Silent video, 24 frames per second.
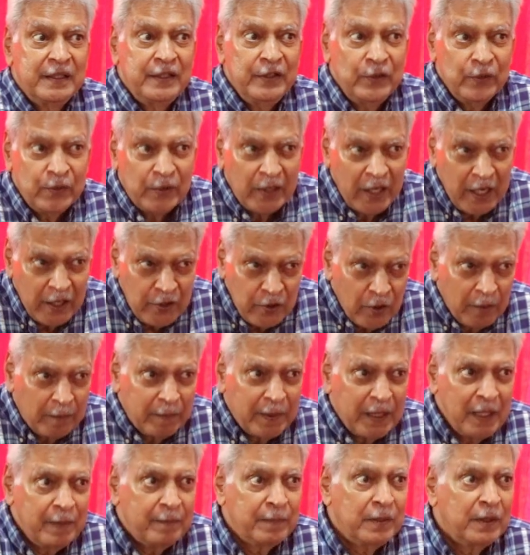You take your
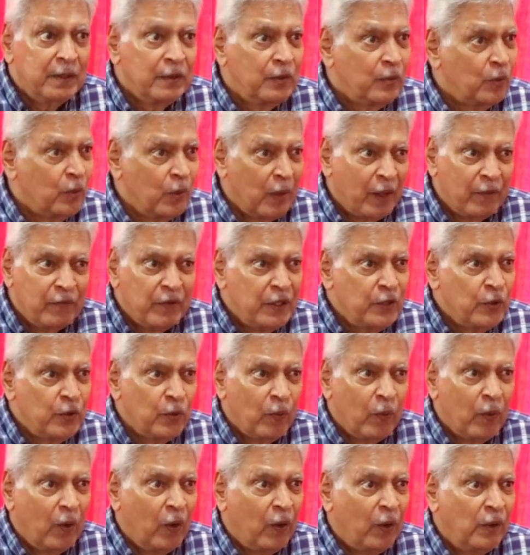people, whoever you
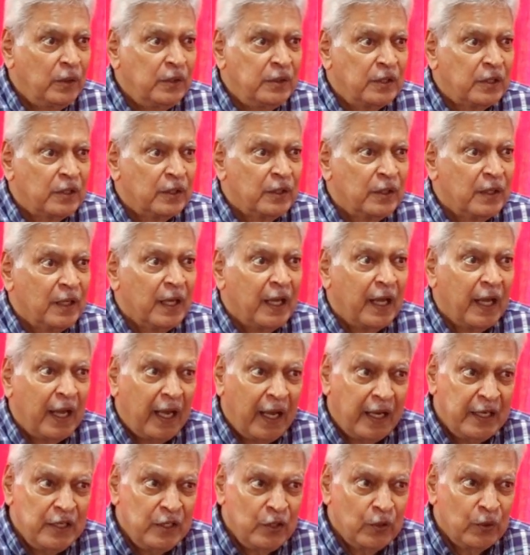want,
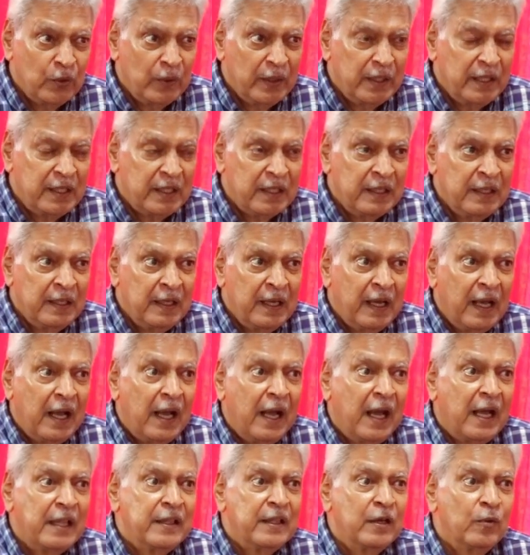and do it.
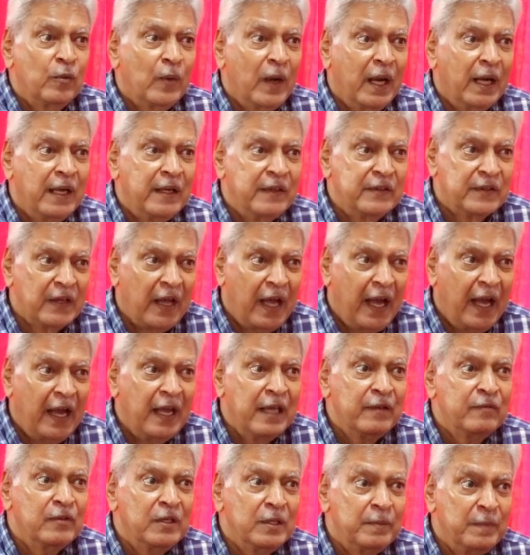Otherwise,
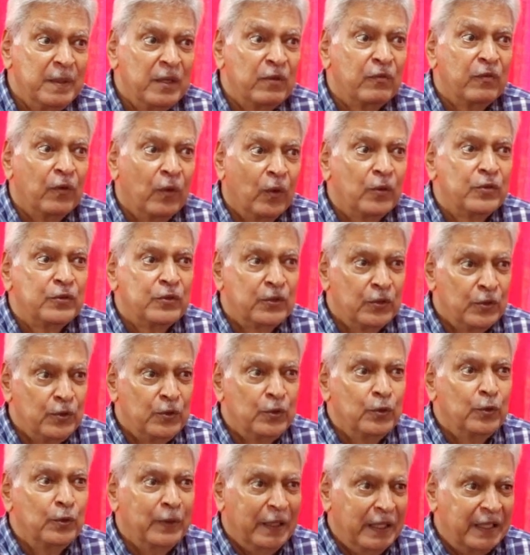I will be forced to
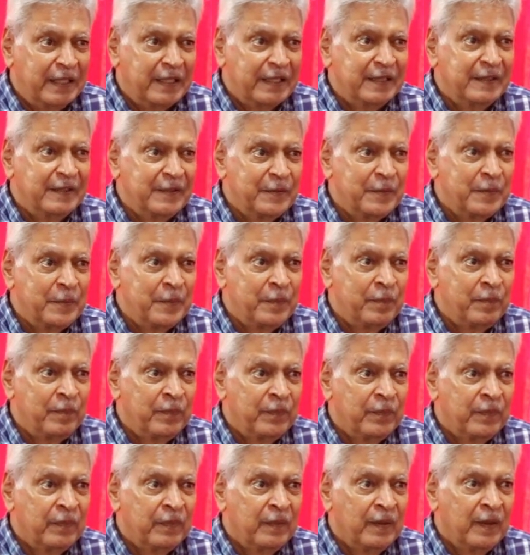do it.
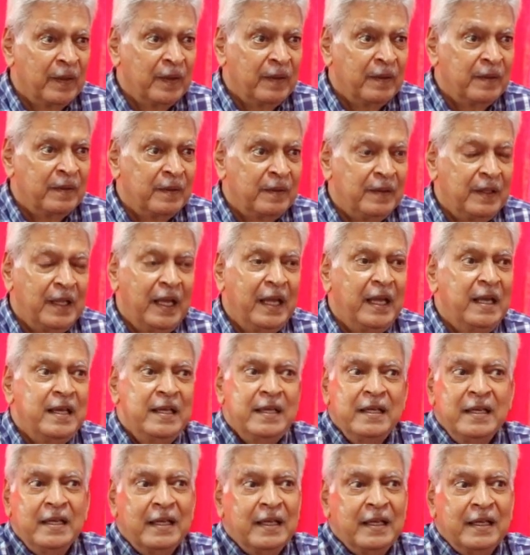
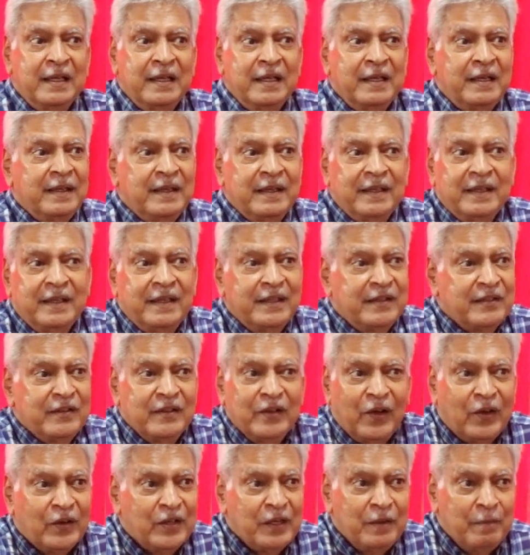Then, it's
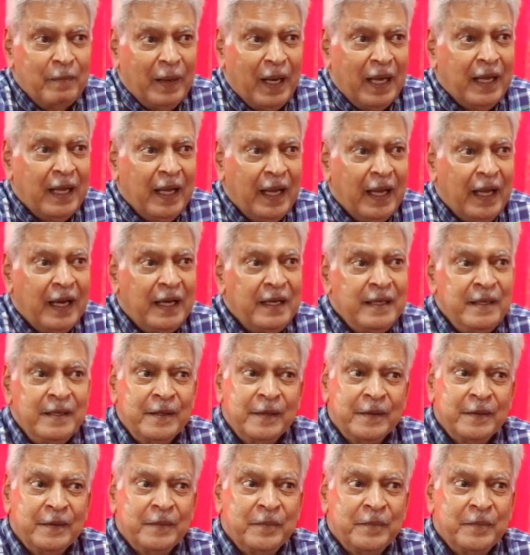not in my hand